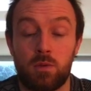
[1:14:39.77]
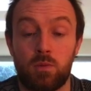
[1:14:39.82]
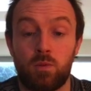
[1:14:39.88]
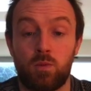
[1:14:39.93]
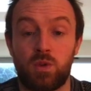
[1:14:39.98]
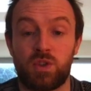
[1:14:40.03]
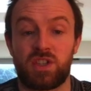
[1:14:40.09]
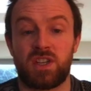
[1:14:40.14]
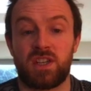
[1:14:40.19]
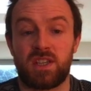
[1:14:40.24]

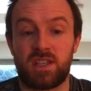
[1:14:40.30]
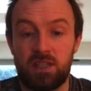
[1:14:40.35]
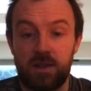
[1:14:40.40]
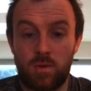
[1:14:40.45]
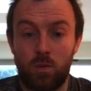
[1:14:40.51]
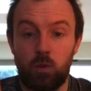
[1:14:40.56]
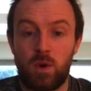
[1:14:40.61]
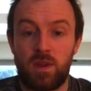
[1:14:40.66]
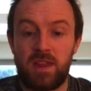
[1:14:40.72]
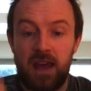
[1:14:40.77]
which is
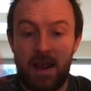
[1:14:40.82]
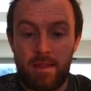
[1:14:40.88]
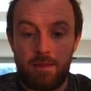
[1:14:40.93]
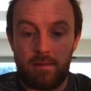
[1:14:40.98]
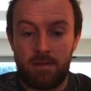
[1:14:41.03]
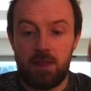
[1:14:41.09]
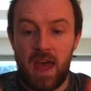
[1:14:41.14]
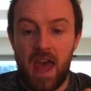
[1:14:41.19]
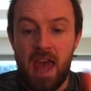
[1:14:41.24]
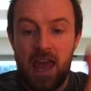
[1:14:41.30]

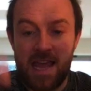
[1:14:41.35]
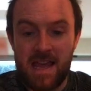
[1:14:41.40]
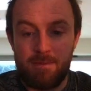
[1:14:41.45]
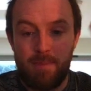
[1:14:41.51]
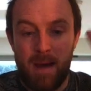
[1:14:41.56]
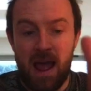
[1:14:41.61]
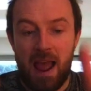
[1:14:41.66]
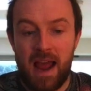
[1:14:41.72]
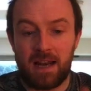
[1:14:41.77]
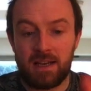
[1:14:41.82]
within the A
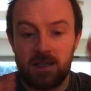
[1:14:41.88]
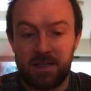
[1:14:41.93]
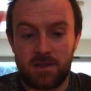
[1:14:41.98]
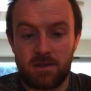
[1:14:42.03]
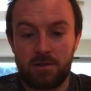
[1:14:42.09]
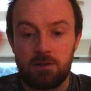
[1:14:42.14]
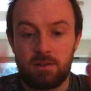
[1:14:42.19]
band.